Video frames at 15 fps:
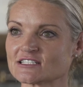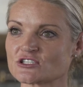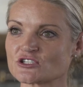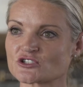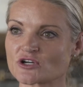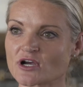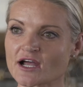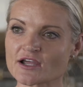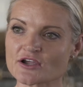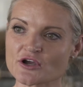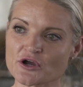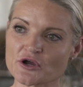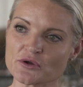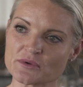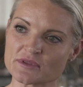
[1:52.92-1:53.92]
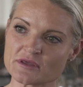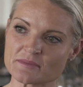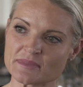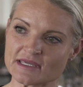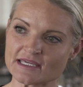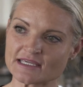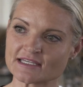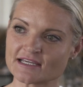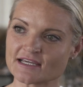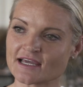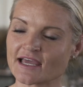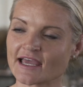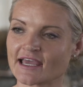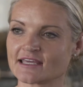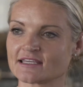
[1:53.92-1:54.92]
to try and go with a
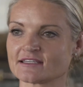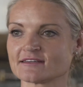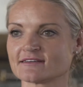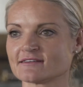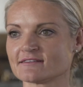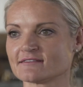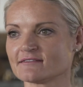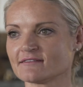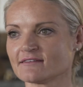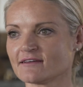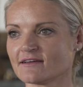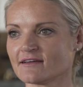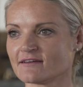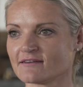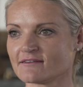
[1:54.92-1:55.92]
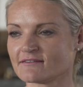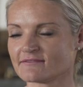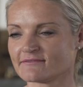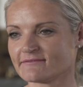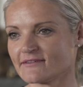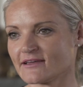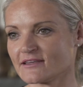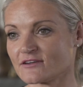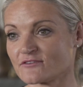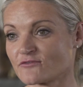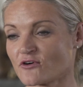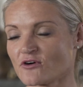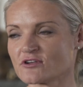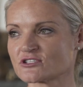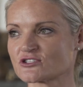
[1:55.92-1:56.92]
beginner and a, a an
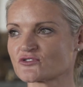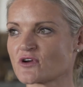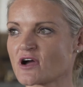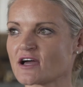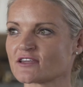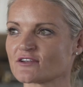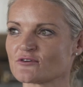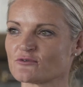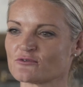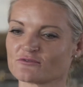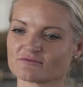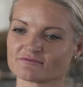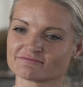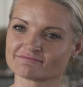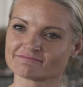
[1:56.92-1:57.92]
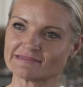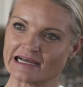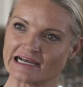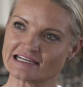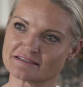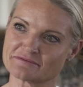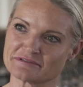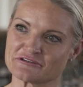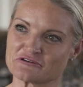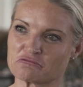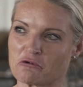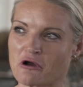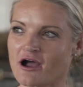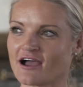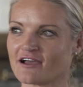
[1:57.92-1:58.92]
advanced rider or husband and
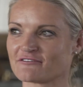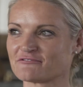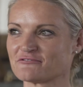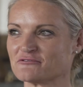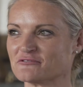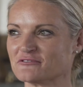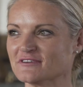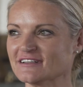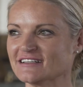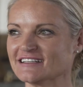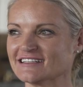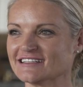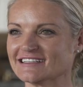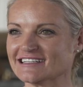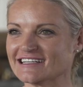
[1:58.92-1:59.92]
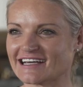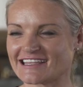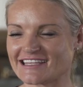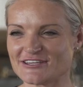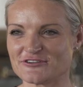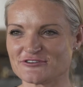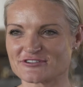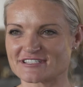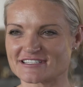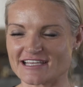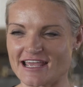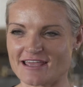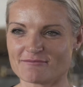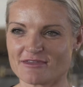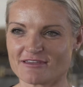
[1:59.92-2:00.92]
wife, or I think you're just
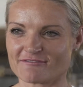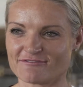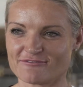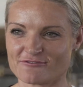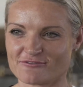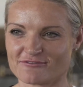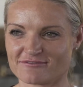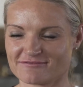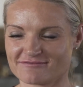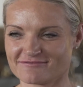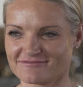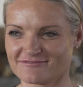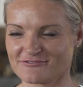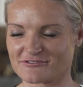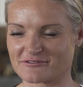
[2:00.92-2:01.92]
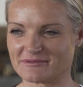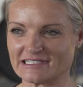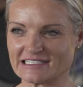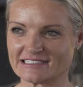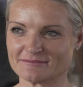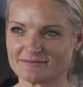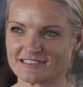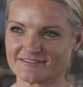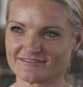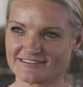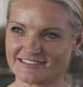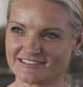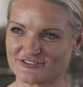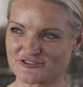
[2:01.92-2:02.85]
aiming for, for a little bit of a